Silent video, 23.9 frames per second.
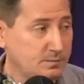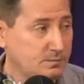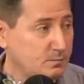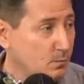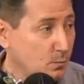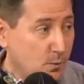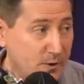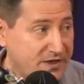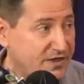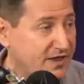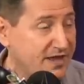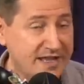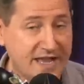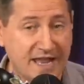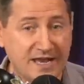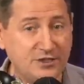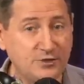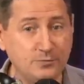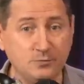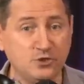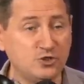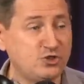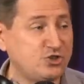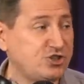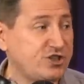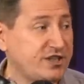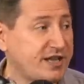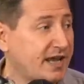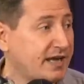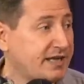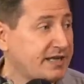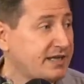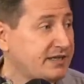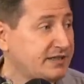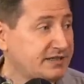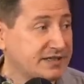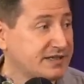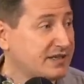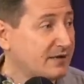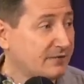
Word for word: We think Andy Muschietti did a